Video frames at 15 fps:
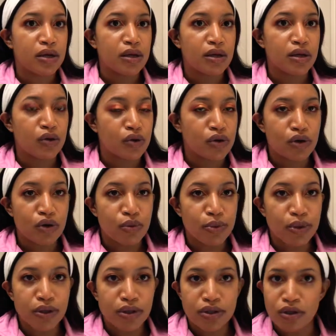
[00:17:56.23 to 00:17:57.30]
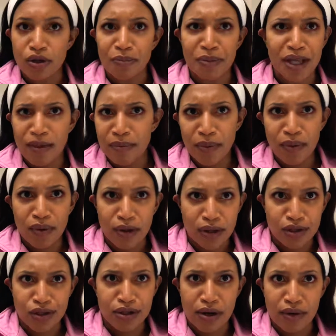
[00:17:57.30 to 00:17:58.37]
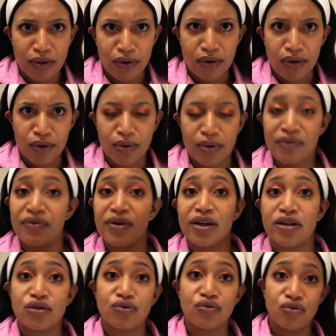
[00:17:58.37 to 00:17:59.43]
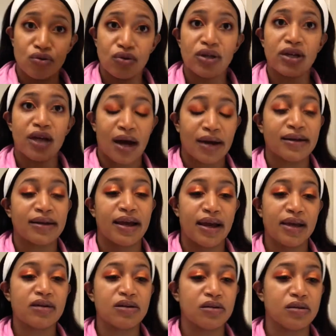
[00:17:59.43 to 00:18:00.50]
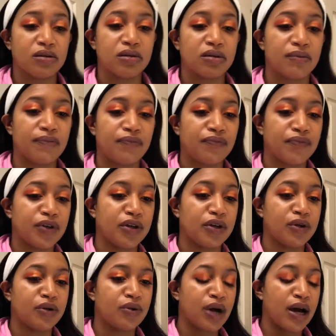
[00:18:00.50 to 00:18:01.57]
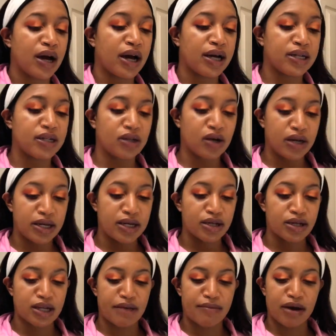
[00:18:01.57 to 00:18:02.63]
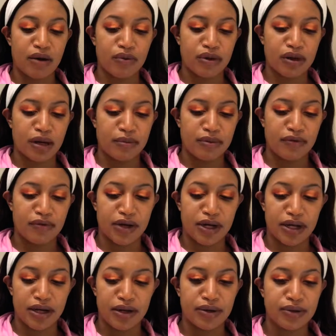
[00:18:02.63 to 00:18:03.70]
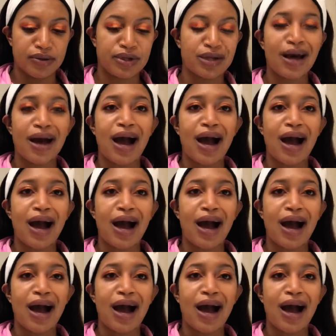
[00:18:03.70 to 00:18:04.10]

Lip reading: YouTubers or people in general who have like truly gotten canceled. You know, I saw he just came with a couple of videos.